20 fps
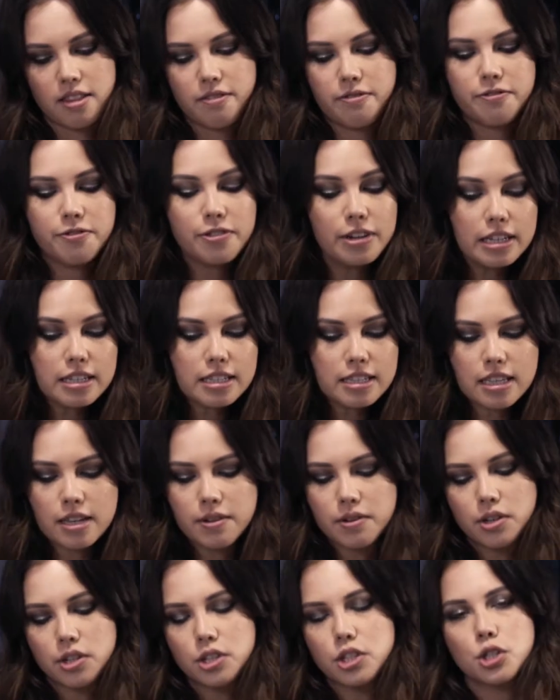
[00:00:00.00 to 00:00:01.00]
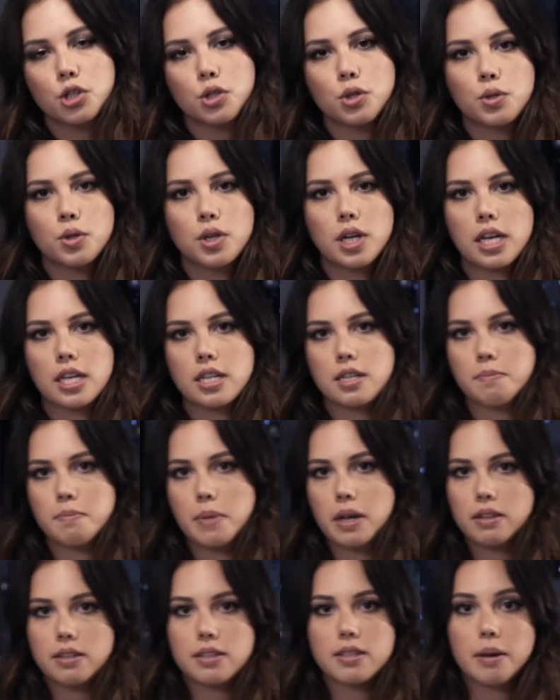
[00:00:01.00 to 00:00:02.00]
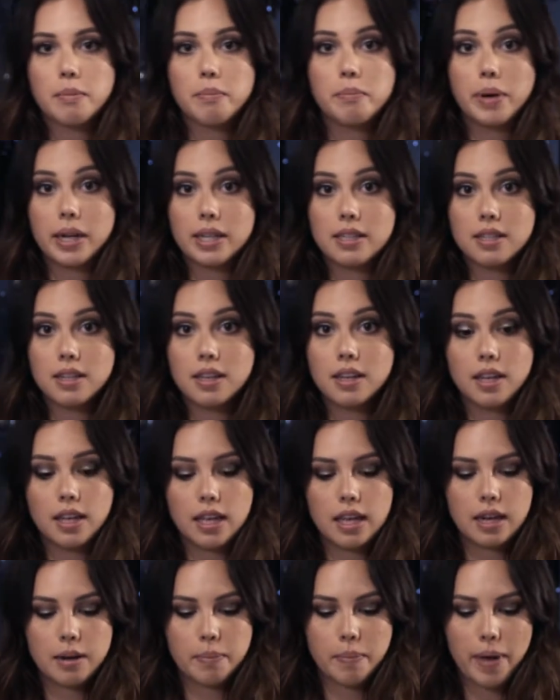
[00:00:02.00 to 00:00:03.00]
The first thing we're gonna do is melt some butter in a